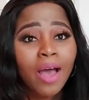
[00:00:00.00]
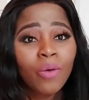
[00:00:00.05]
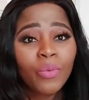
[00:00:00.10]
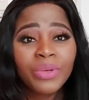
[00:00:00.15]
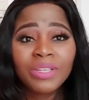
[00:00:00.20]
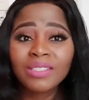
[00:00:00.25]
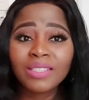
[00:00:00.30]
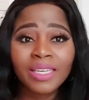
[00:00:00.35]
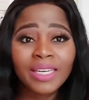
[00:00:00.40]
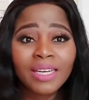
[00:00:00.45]

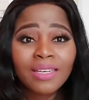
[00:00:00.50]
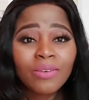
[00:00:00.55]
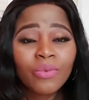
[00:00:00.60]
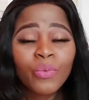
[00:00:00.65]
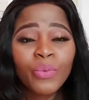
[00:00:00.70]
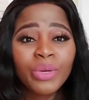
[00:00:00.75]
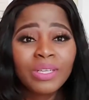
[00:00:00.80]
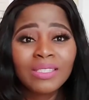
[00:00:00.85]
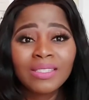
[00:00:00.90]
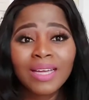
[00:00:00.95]
we
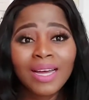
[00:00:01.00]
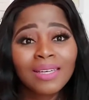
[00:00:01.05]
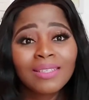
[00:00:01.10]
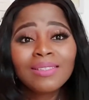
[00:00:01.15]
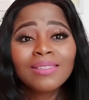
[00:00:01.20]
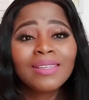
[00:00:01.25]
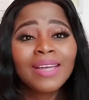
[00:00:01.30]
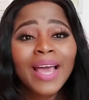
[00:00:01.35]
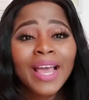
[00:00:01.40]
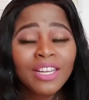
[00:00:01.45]
start
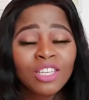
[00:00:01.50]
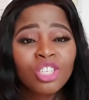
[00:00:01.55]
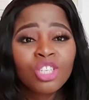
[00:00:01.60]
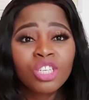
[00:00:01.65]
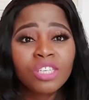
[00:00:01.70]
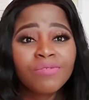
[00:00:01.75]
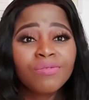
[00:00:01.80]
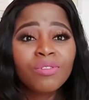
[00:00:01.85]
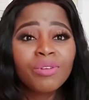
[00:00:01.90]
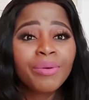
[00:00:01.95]
night
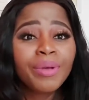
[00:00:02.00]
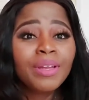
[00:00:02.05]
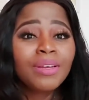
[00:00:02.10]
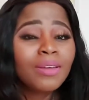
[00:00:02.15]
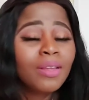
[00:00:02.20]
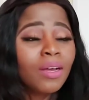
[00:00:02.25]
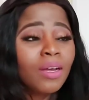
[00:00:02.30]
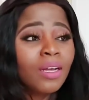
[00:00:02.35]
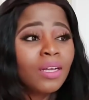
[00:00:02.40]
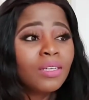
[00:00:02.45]
shift during
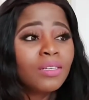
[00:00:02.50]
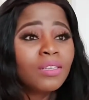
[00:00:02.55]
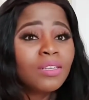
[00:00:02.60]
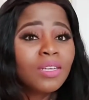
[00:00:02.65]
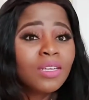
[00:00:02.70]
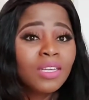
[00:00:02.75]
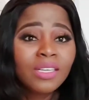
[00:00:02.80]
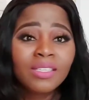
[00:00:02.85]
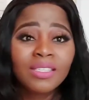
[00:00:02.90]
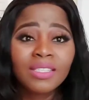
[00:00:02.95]
the
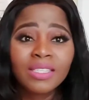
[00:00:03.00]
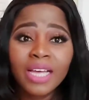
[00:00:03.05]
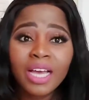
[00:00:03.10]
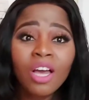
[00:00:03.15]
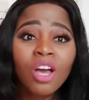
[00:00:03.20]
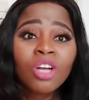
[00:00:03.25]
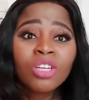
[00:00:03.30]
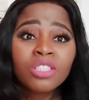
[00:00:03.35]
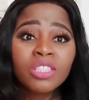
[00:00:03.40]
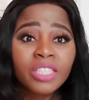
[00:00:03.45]

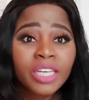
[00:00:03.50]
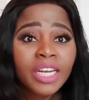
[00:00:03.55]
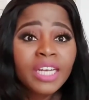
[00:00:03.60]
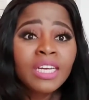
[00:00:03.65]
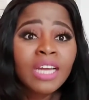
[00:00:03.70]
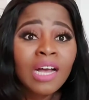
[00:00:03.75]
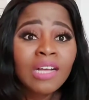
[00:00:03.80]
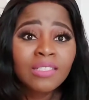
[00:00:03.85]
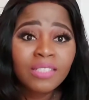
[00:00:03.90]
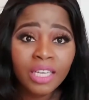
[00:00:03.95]
second year.
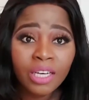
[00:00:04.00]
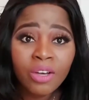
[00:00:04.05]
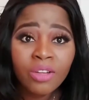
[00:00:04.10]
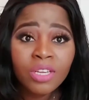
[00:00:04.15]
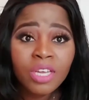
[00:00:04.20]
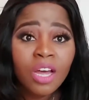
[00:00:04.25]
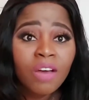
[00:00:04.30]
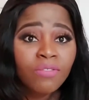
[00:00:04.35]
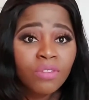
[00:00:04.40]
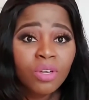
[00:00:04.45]
In our second
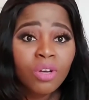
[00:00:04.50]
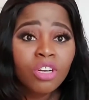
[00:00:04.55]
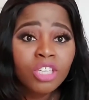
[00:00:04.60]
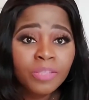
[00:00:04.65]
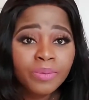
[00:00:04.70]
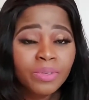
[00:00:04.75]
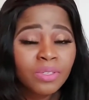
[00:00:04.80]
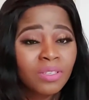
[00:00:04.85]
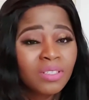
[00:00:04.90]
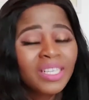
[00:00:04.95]
year of the
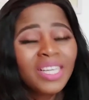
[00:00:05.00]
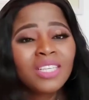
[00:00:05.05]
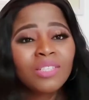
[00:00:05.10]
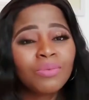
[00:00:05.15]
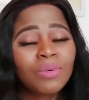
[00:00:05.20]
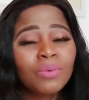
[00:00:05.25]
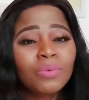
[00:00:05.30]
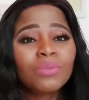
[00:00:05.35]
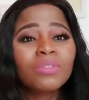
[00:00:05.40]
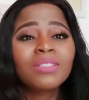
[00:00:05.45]
Ausbildung, that's
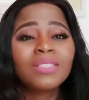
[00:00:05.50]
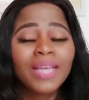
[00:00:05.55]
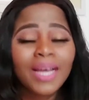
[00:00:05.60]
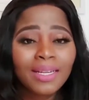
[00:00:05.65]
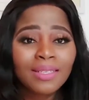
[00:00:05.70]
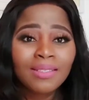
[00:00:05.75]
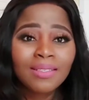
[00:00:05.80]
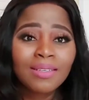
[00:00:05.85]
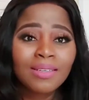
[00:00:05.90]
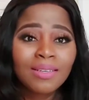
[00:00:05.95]
when we'll
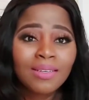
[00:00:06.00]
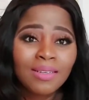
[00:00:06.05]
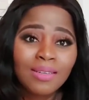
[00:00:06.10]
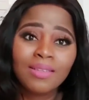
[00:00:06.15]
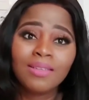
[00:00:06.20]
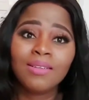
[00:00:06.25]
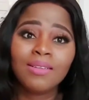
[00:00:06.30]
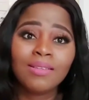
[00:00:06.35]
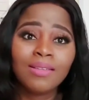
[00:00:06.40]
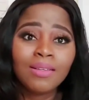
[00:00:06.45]
start
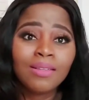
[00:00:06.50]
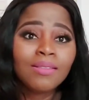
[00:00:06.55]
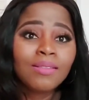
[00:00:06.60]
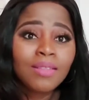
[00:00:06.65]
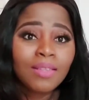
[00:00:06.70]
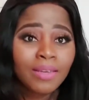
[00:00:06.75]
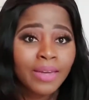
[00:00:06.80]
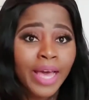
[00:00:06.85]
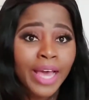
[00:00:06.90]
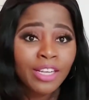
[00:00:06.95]

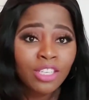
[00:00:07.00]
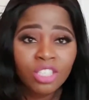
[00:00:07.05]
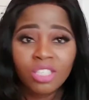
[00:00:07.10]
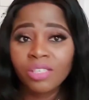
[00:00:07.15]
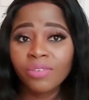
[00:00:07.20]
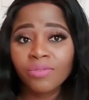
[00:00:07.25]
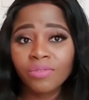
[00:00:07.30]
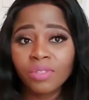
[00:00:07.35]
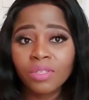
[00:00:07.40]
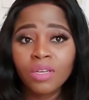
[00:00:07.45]
the night
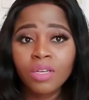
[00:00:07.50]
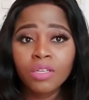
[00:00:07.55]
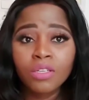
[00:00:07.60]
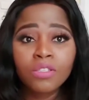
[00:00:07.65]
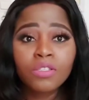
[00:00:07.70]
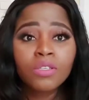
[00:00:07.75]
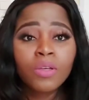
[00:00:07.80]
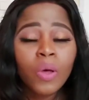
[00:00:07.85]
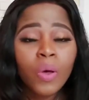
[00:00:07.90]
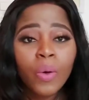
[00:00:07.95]
shift.
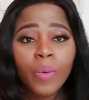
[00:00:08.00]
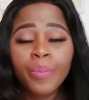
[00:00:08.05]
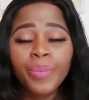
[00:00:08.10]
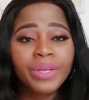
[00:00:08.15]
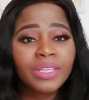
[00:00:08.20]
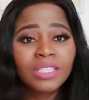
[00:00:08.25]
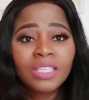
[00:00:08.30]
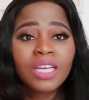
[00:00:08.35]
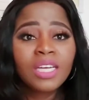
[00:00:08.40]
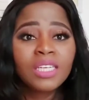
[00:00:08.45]
So
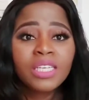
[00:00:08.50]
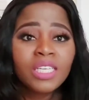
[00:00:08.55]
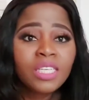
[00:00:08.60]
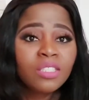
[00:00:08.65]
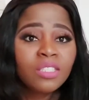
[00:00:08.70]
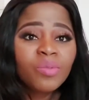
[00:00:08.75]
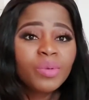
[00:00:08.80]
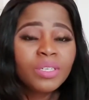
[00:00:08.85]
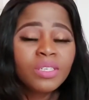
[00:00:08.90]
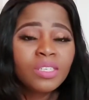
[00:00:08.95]
basically
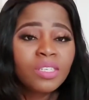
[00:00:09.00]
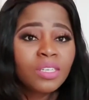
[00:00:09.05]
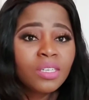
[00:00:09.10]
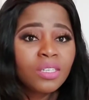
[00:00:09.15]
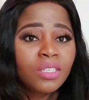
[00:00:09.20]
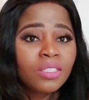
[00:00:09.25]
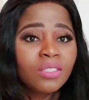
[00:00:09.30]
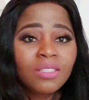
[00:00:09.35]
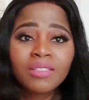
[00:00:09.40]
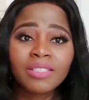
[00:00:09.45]
during
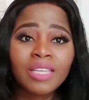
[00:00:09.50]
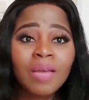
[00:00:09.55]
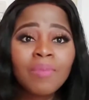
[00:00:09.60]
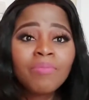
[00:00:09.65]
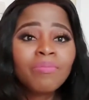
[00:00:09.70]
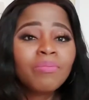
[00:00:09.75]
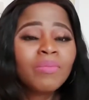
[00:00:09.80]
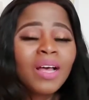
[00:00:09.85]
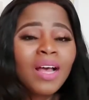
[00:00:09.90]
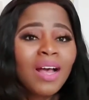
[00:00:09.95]
the
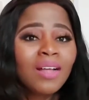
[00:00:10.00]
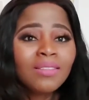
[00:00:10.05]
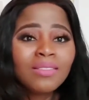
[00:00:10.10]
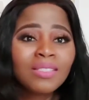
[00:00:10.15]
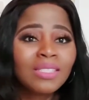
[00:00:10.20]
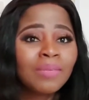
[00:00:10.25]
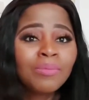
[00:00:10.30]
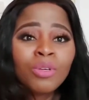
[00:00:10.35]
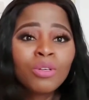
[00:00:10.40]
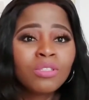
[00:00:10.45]
same
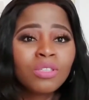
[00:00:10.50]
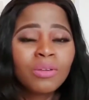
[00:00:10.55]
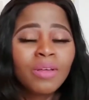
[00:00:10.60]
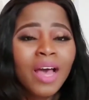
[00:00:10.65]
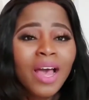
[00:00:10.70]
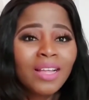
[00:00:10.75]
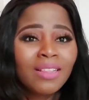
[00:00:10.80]
will also